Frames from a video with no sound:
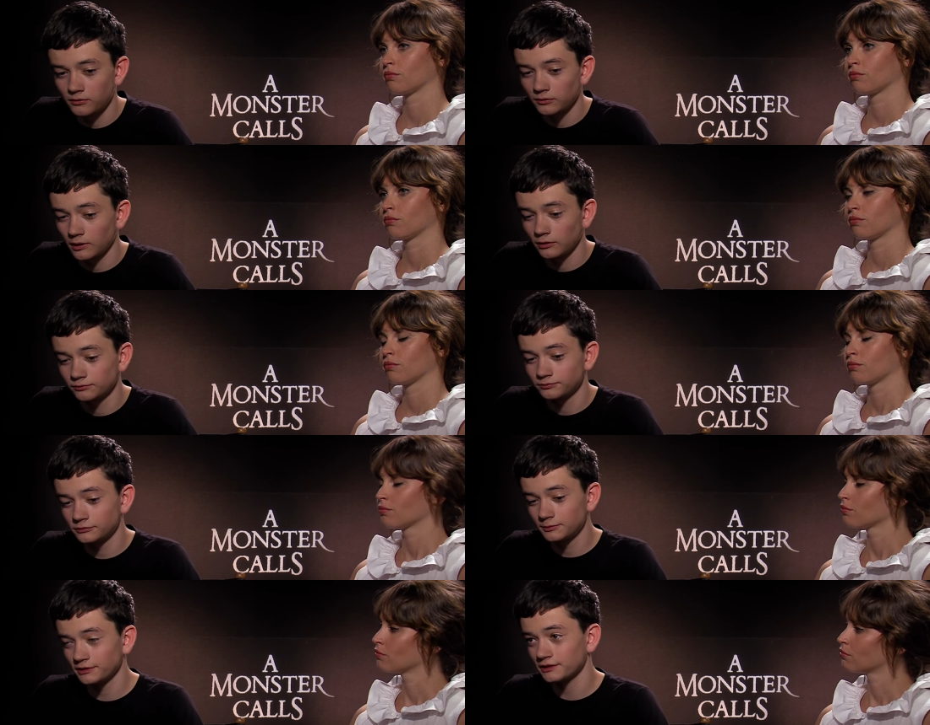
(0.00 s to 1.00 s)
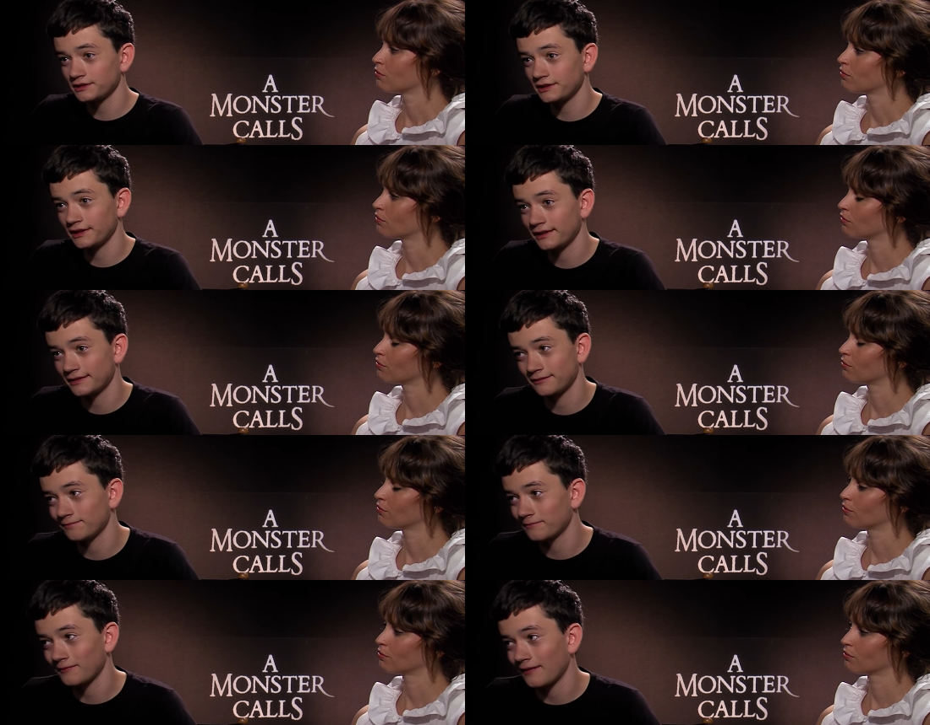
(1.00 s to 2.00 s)
Speaker 1: Well, to be honest, like
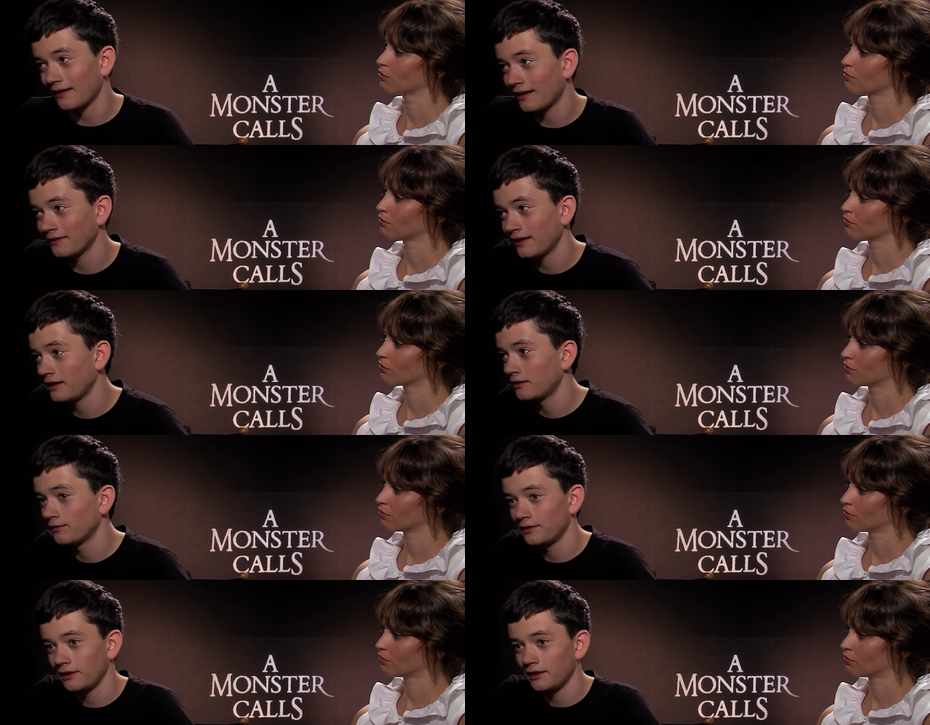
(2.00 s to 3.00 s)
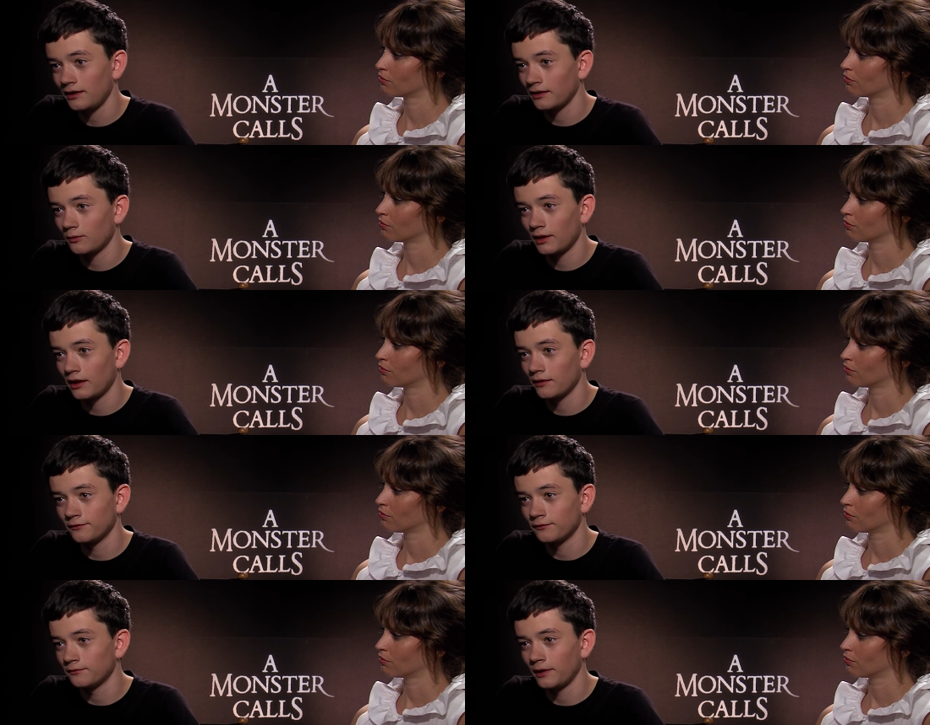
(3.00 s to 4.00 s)
at the end of a day, like when
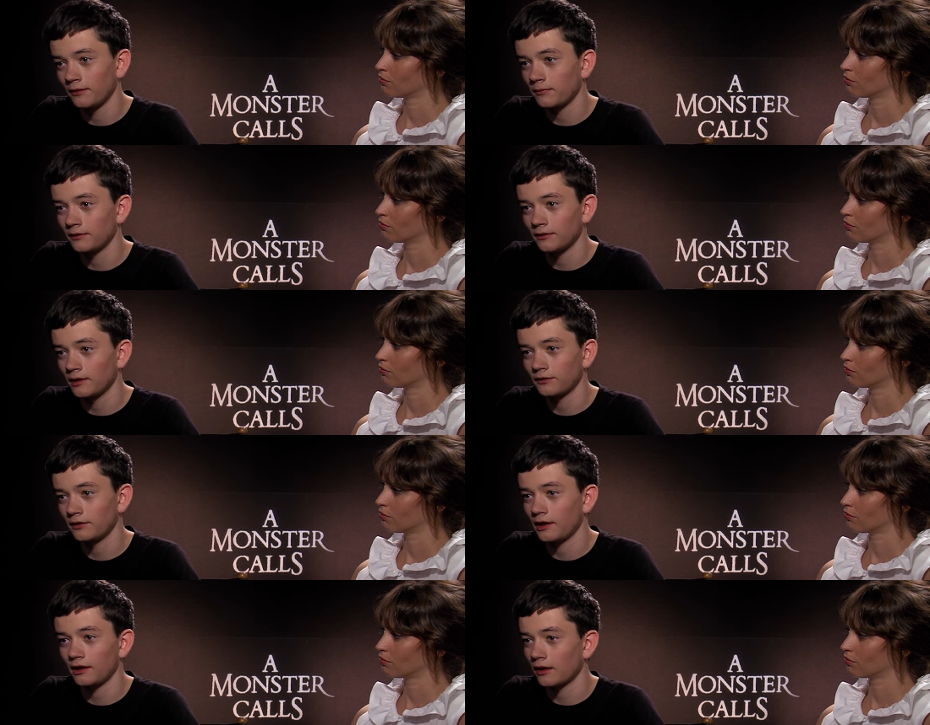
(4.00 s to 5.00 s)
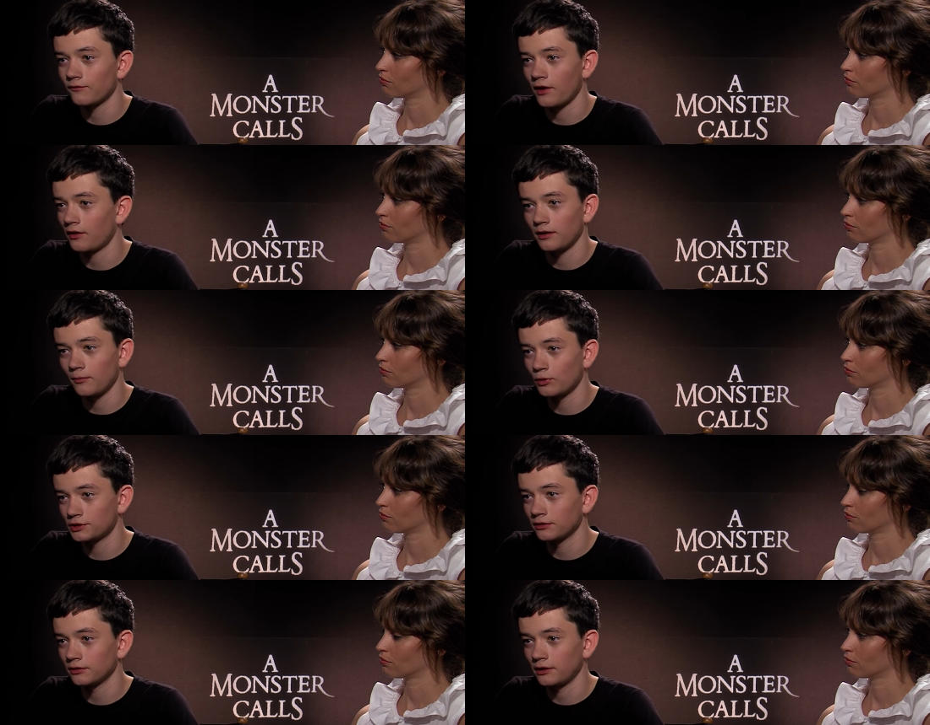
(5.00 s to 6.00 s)
I've like been, let's say, getting very
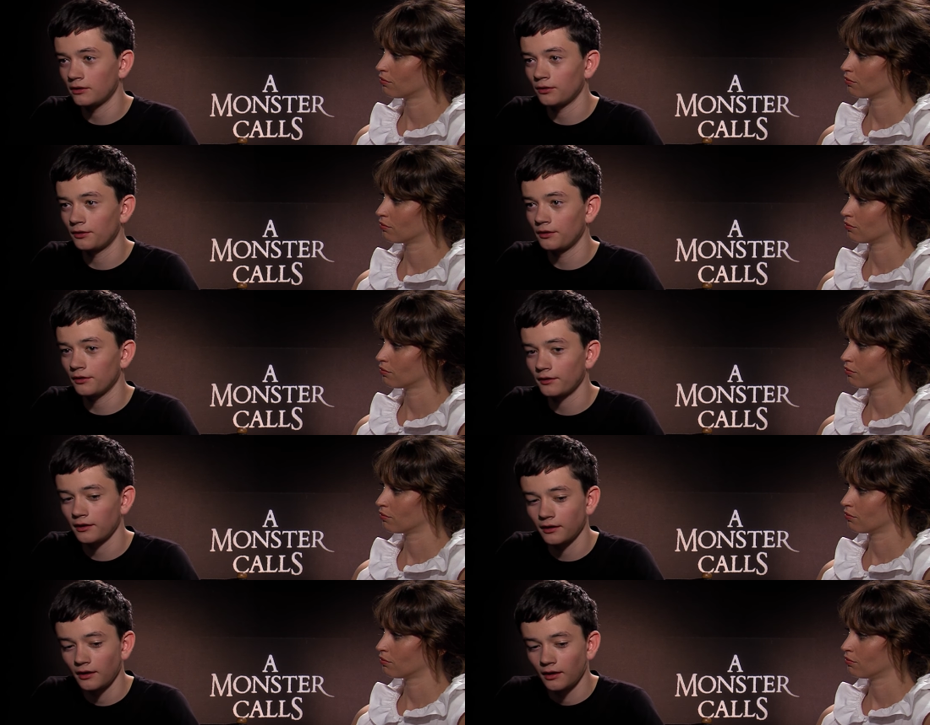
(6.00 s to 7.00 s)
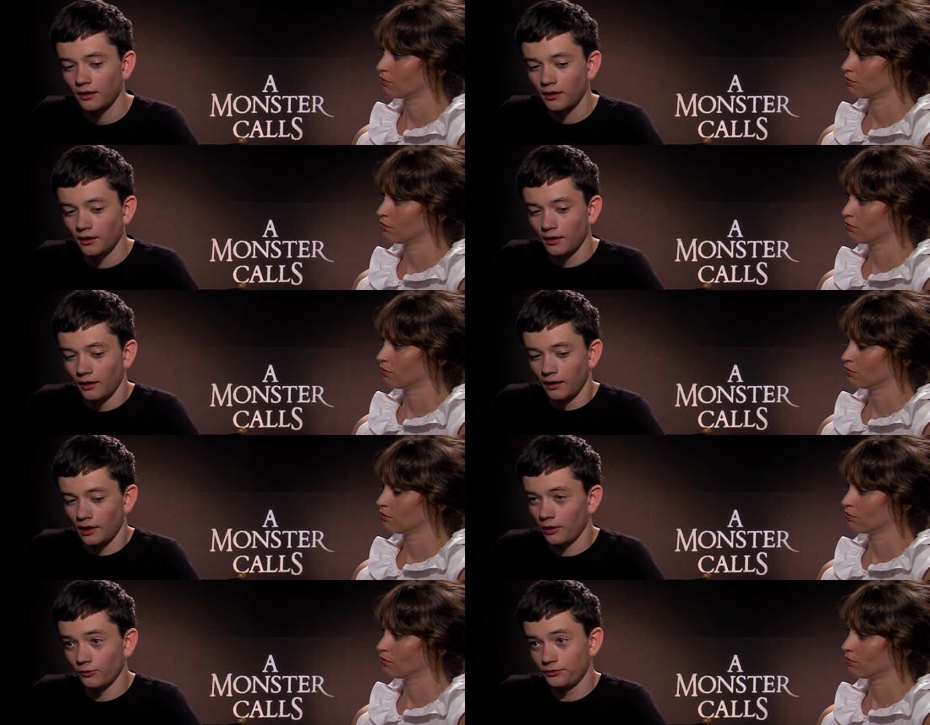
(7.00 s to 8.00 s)
emotional, like Conor does, I,
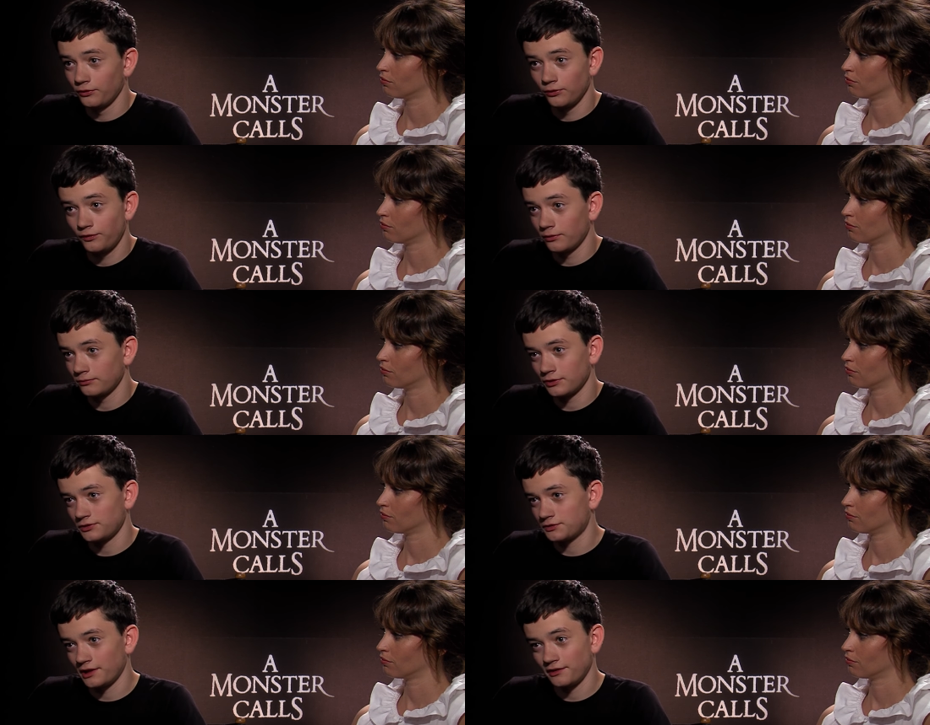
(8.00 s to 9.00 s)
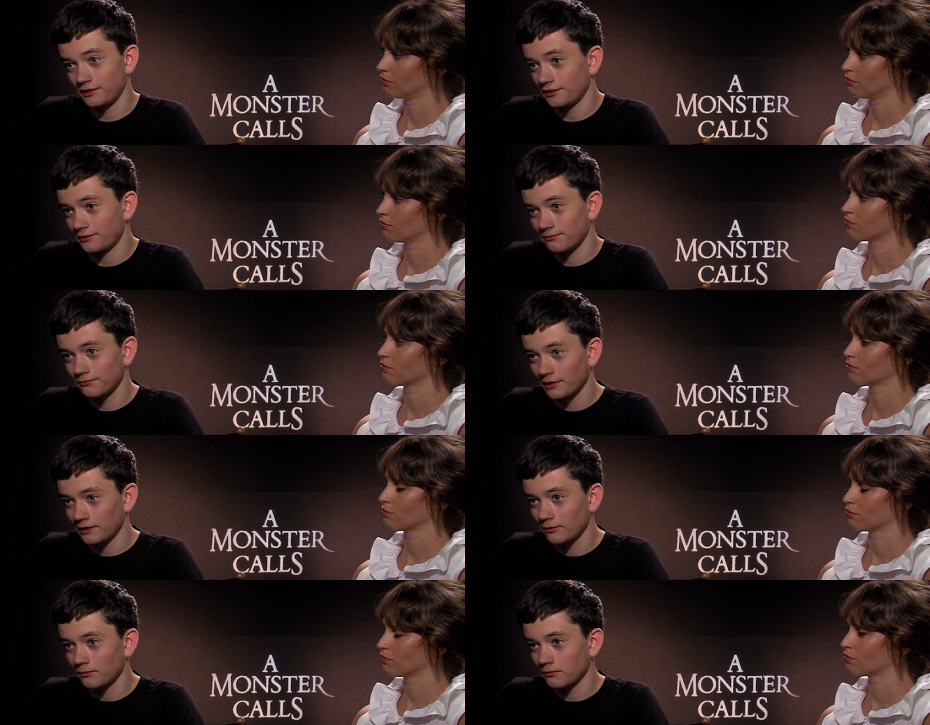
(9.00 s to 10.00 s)
I often do feel this drained and is
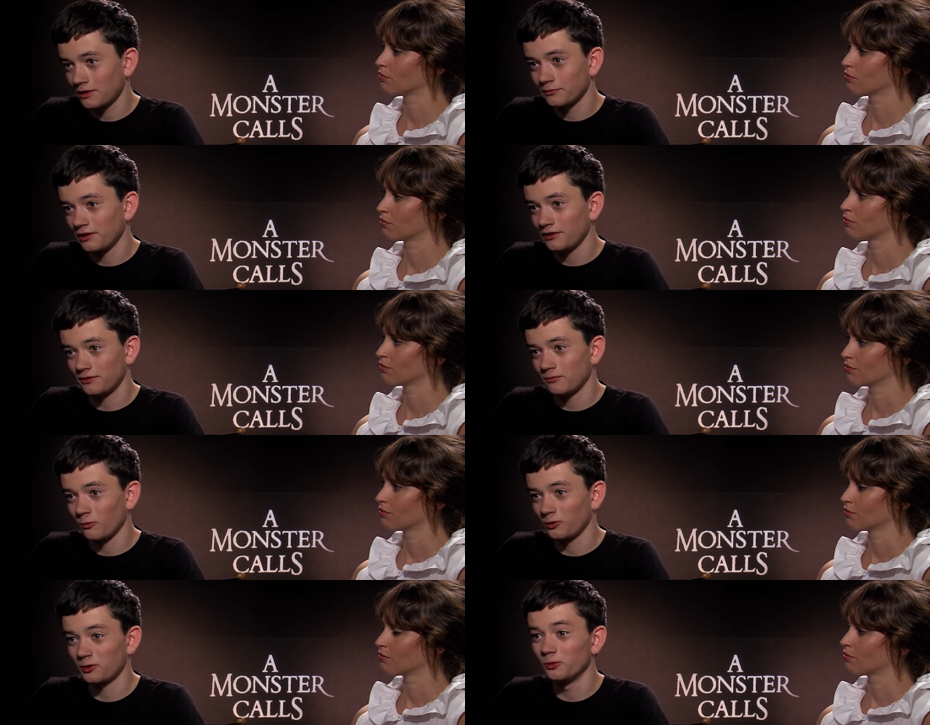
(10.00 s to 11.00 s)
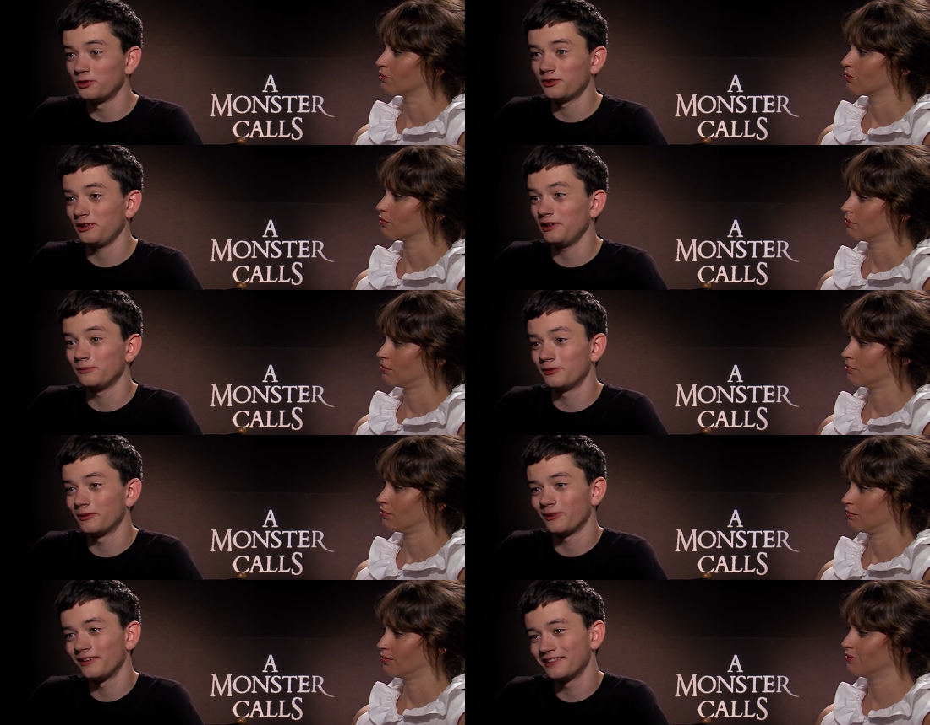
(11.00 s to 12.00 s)
like completely just want to go to sleep. To
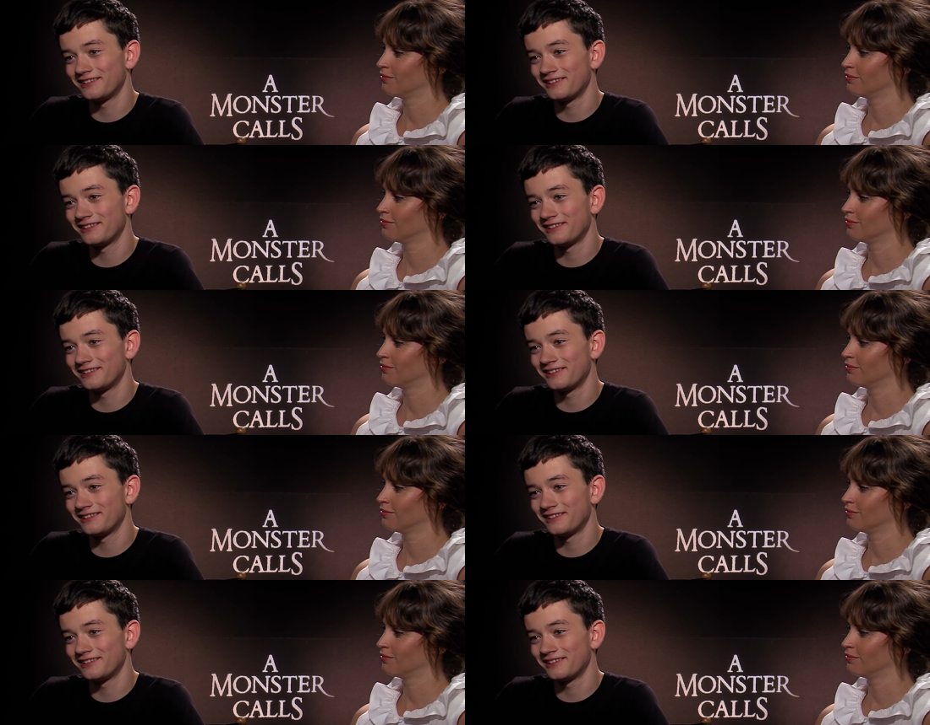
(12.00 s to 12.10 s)
be honest,